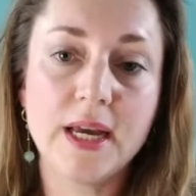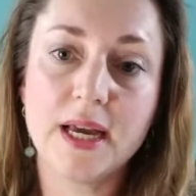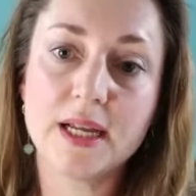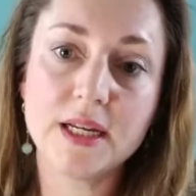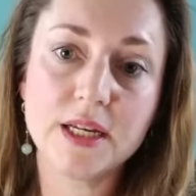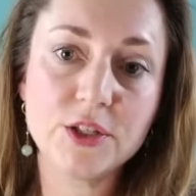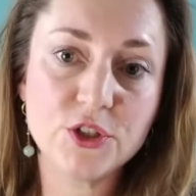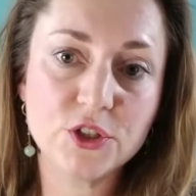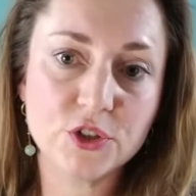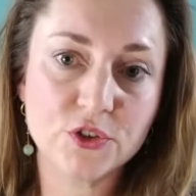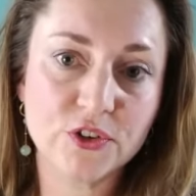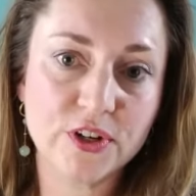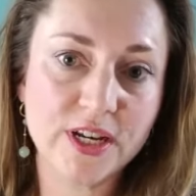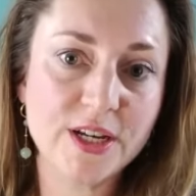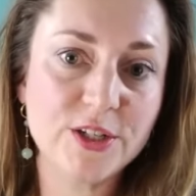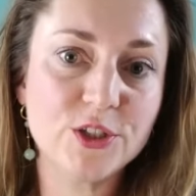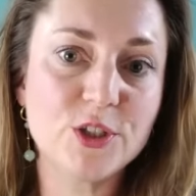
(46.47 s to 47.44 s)
and it's
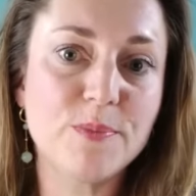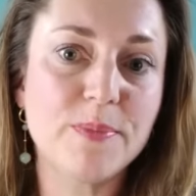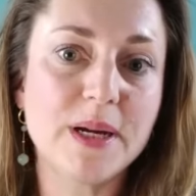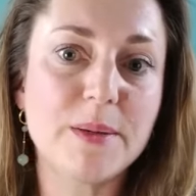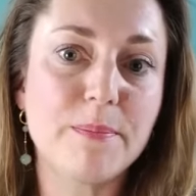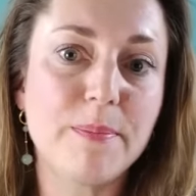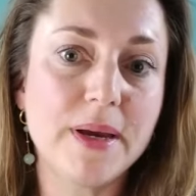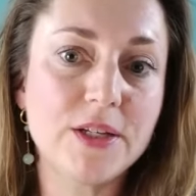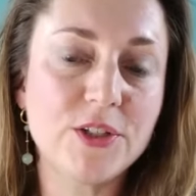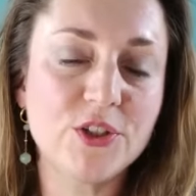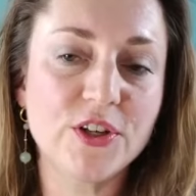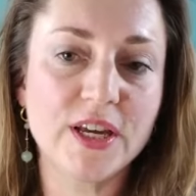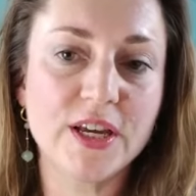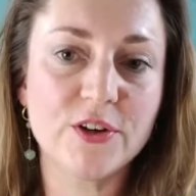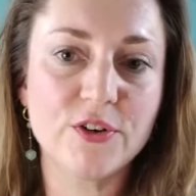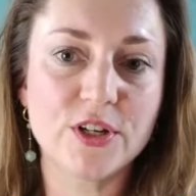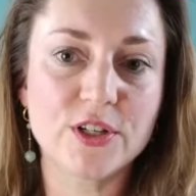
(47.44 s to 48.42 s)
created by Betty
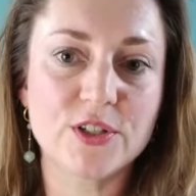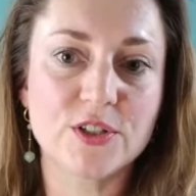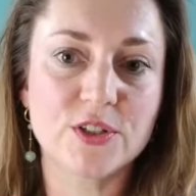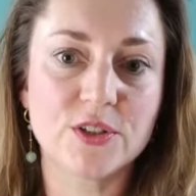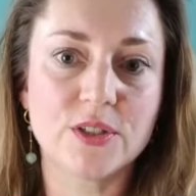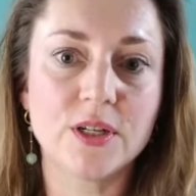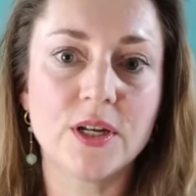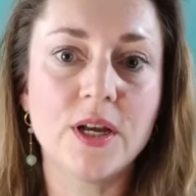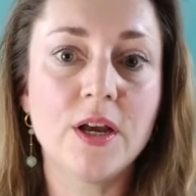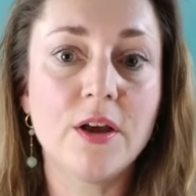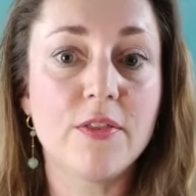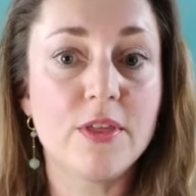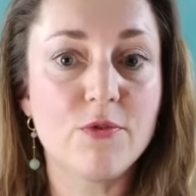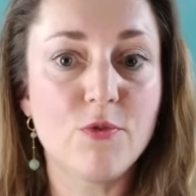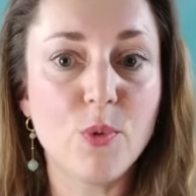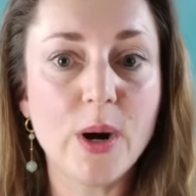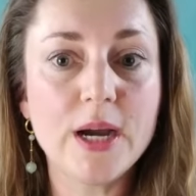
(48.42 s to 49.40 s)
Erickson,
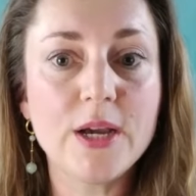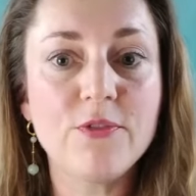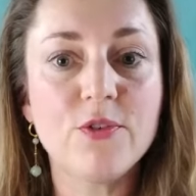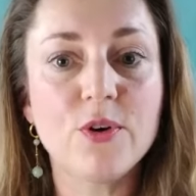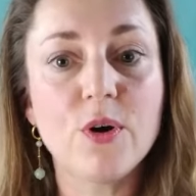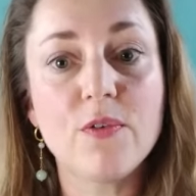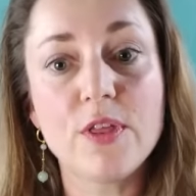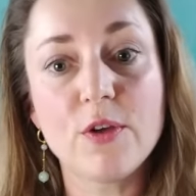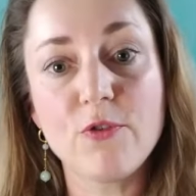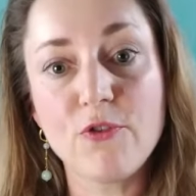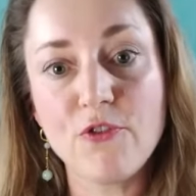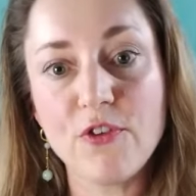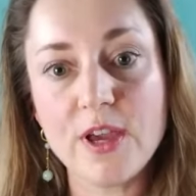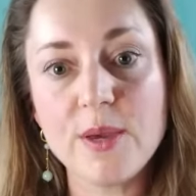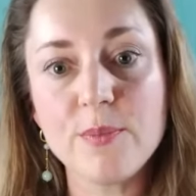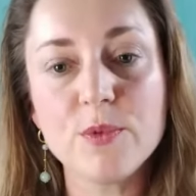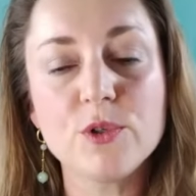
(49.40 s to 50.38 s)
the wife of the
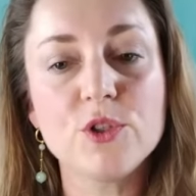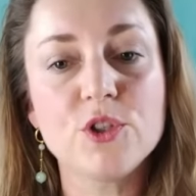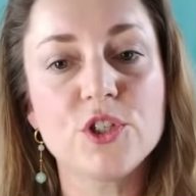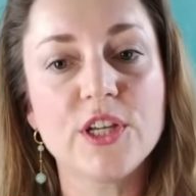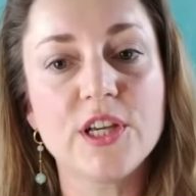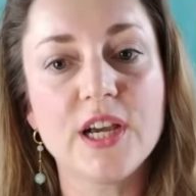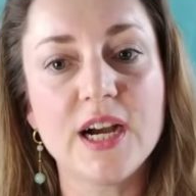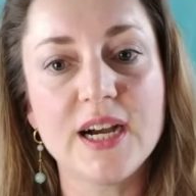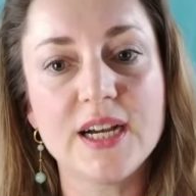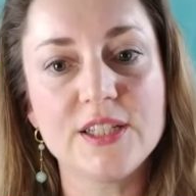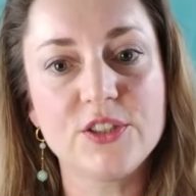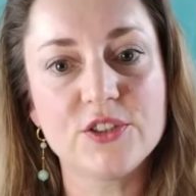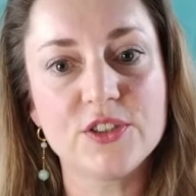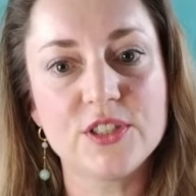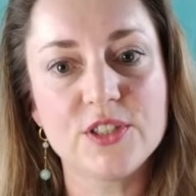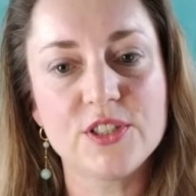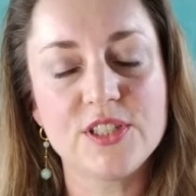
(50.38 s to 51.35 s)
famous
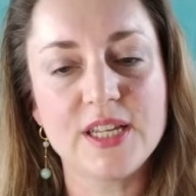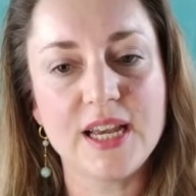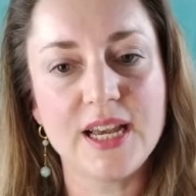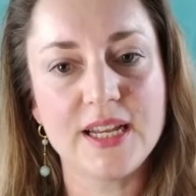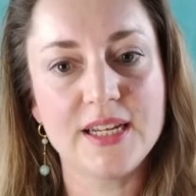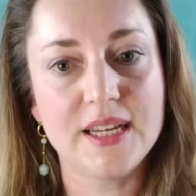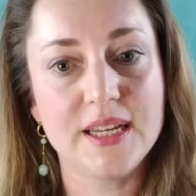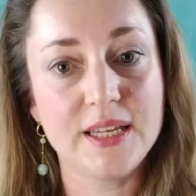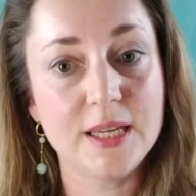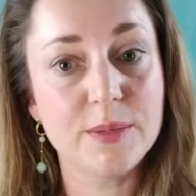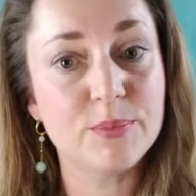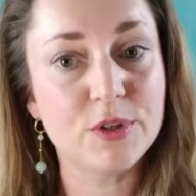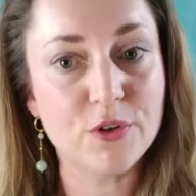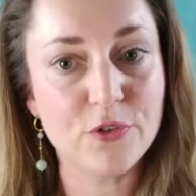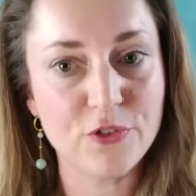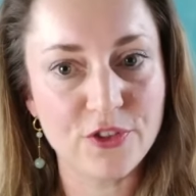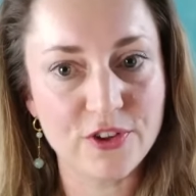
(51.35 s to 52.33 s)
psychiatrist and
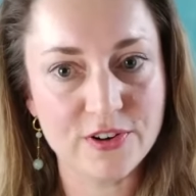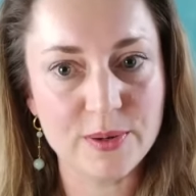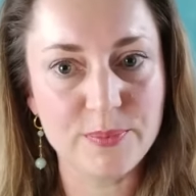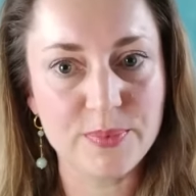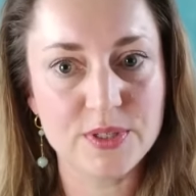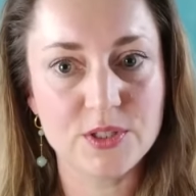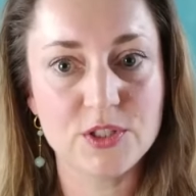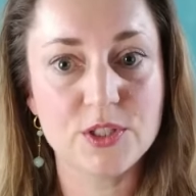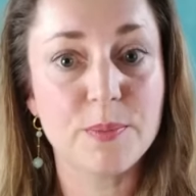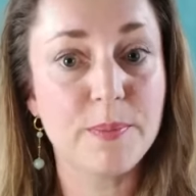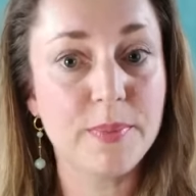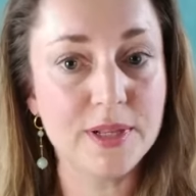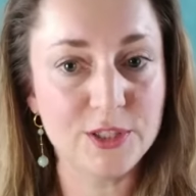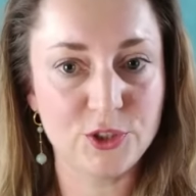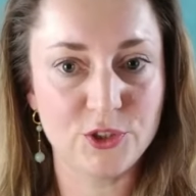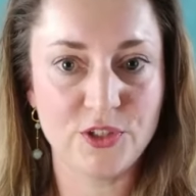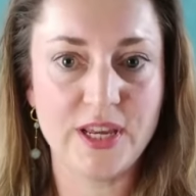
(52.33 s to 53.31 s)
hypnotherapist
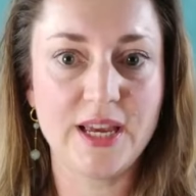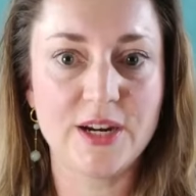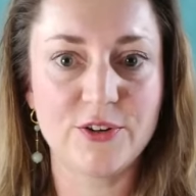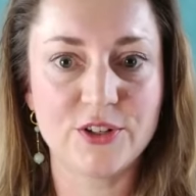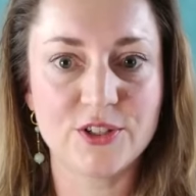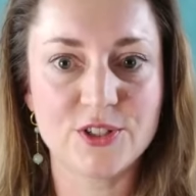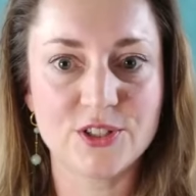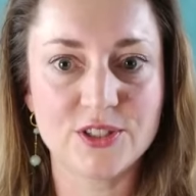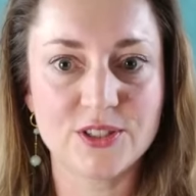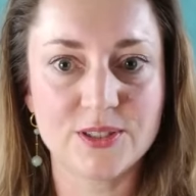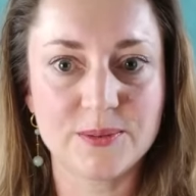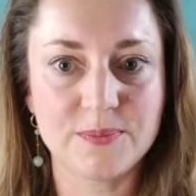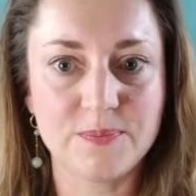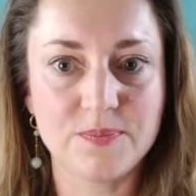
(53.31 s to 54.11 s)
Milton Erickson.